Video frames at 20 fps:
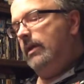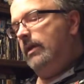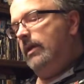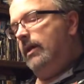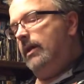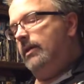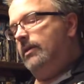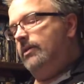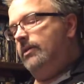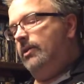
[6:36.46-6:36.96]

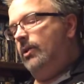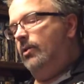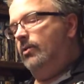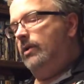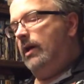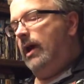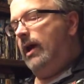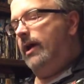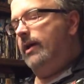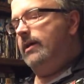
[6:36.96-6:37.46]
And
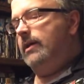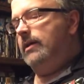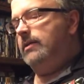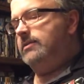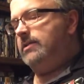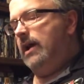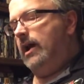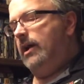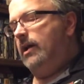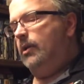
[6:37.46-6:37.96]
don't I get
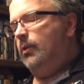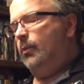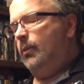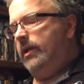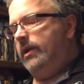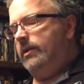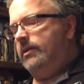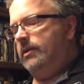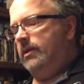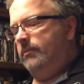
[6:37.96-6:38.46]
tired
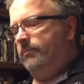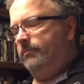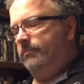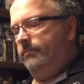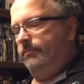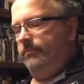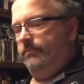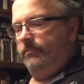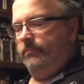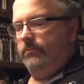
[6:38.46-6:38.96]
weeding them.
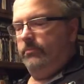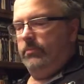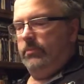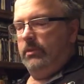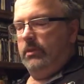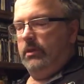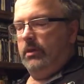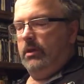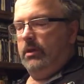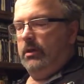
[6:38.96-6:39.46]

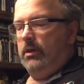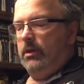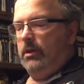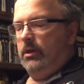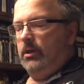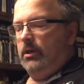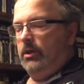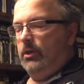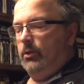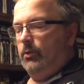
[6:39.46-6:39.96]

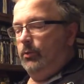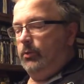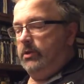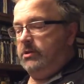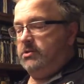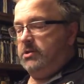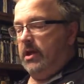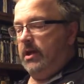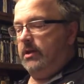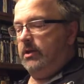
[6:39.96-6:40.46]

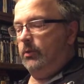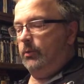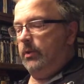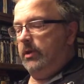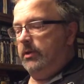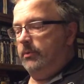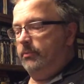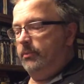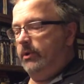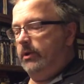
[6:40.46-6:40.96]
Wish I could
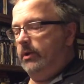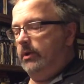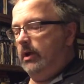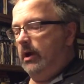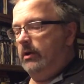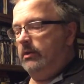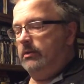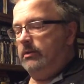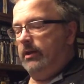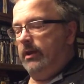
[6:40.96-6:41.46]
weed a pretty
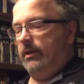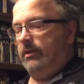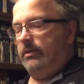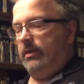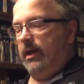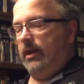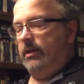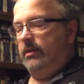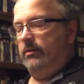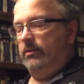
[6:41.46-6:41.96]
garden like
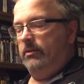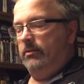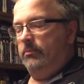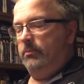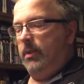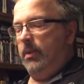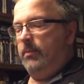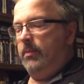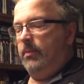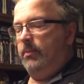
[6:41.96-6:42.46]
that,
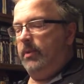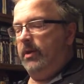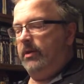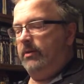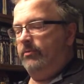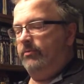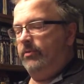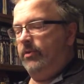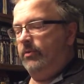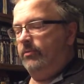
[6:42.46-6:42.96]
maybe pick
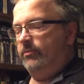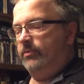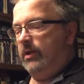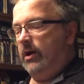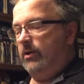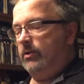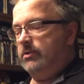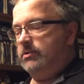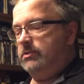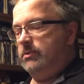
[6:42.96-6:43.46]
a few
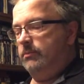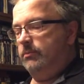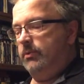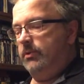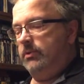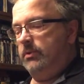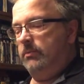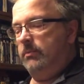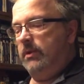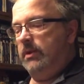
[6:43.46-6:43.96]
flowers and
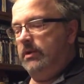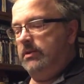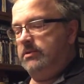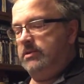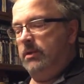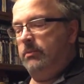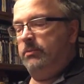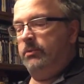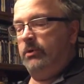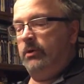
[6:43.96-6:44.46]
put them in a
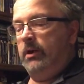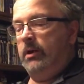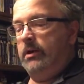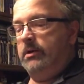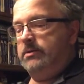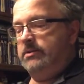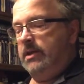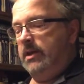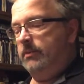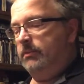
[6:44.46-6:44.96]
tumbler on a
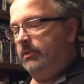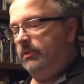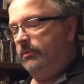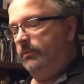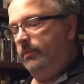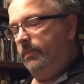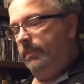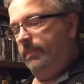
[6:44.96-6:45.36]
table."